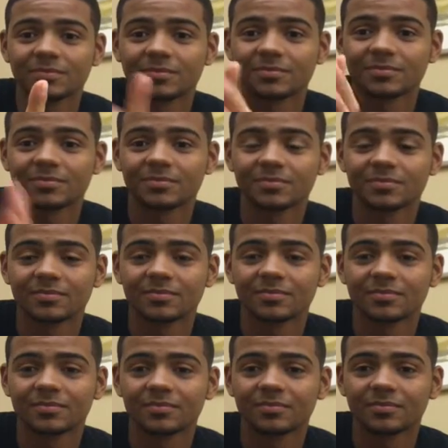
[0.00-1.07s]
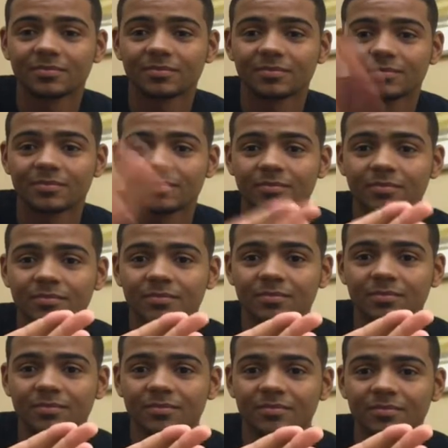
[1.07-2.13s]

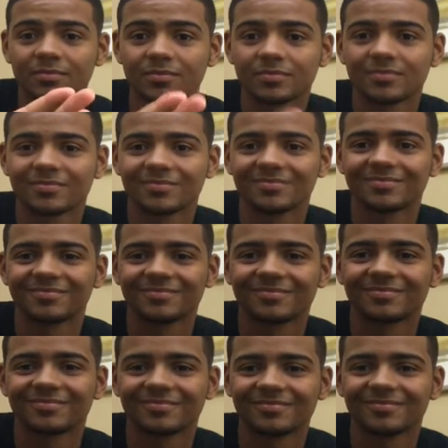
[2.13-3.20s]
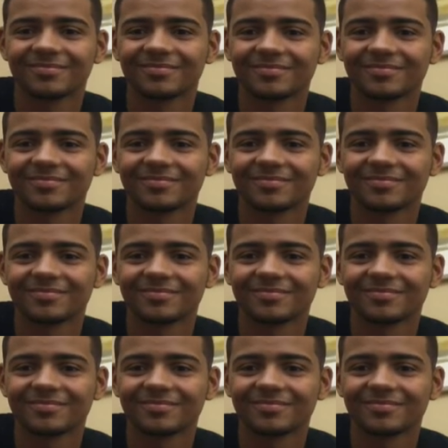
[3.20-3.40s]
This person isn't speaking.